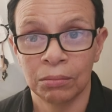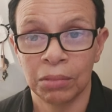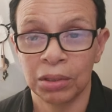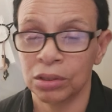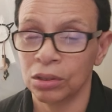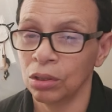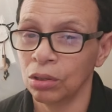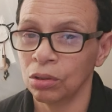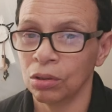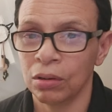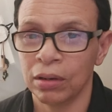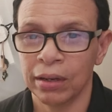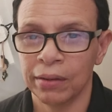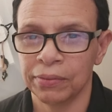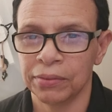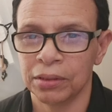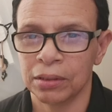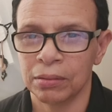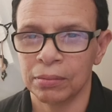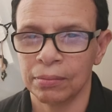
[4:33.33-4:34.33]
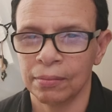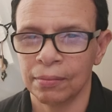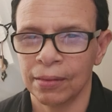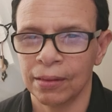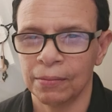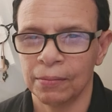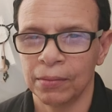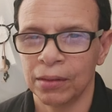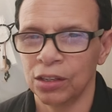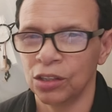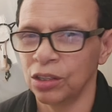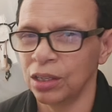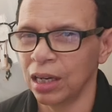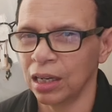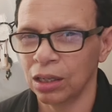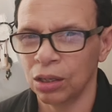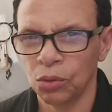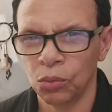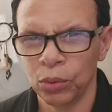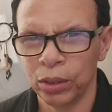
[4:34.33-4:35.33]
But don't go after them. You're
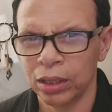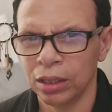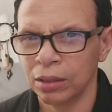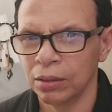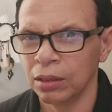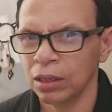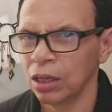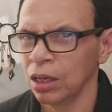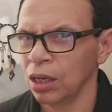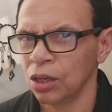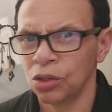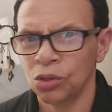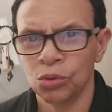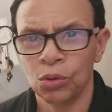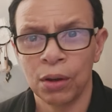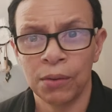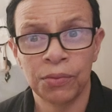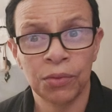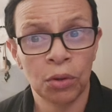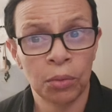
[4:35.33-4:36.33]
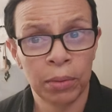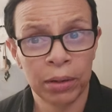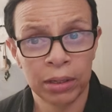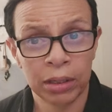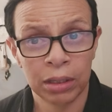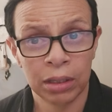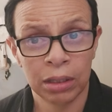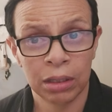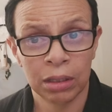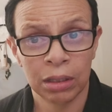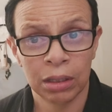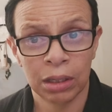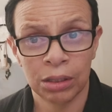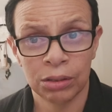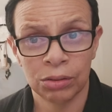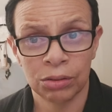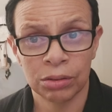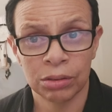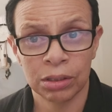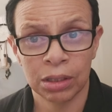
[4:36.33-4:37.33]
not going to win. You have nobody
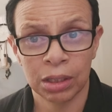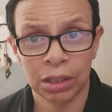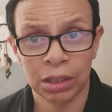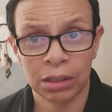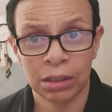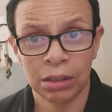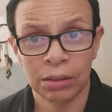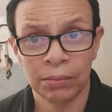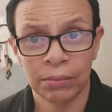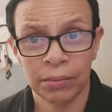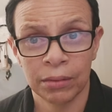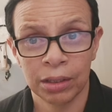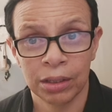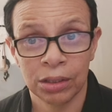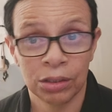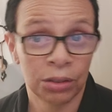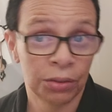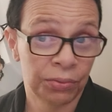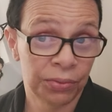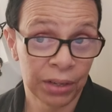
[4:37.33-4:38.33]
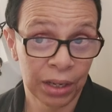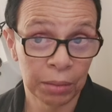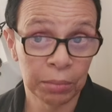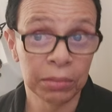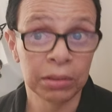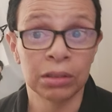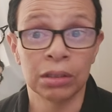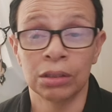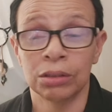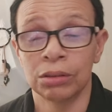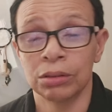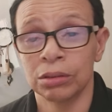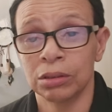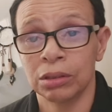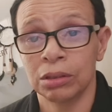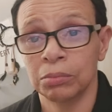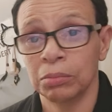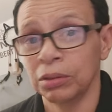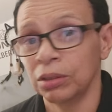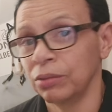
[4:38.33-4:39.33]
on your side. Your family's on your
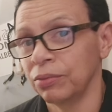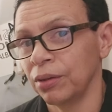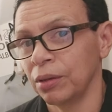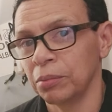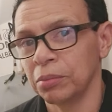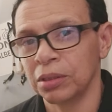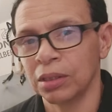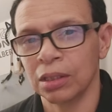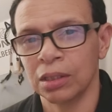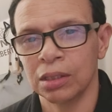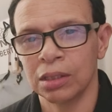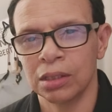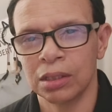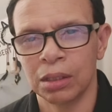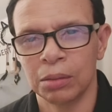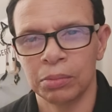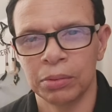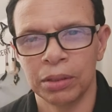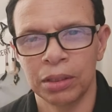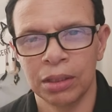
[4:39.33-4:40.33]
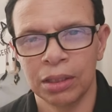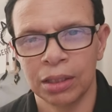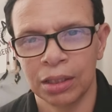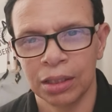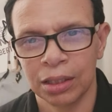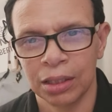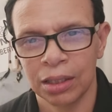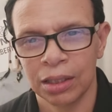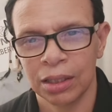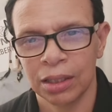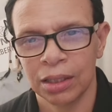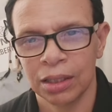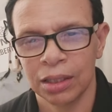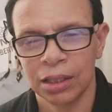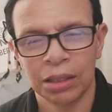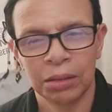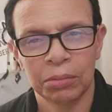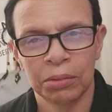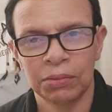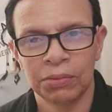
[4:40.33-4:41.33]
side, but your family's going to step in.
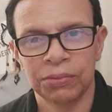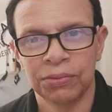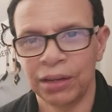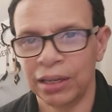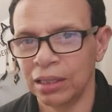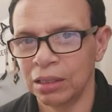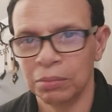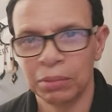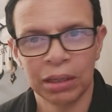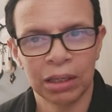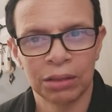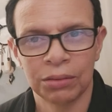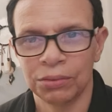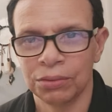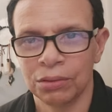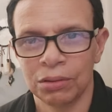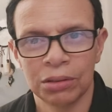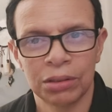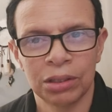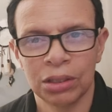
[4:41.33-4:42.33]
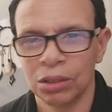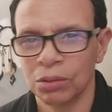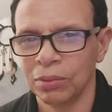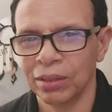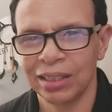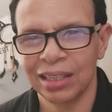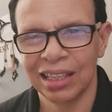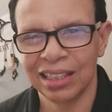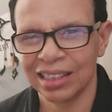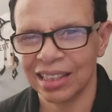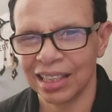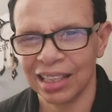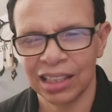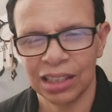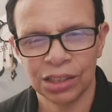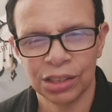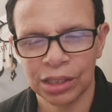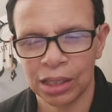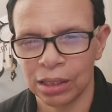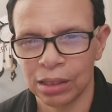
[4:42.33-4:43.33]
You'd be fighting back and forth. You don't want to get that
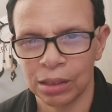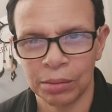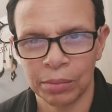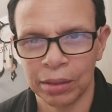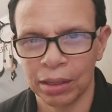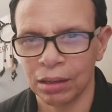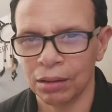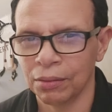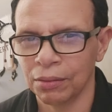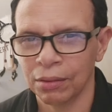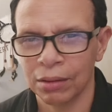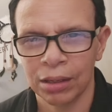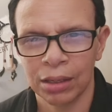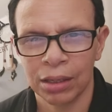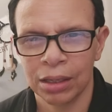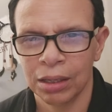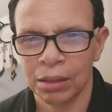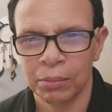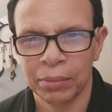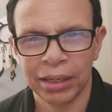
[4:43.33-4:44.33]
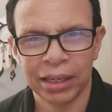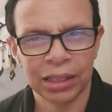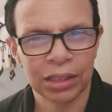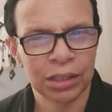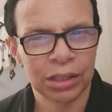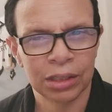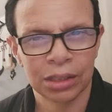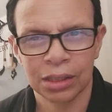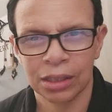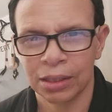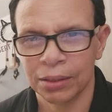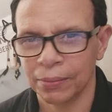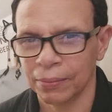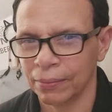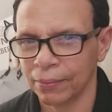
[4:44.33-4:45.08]
shouting out match.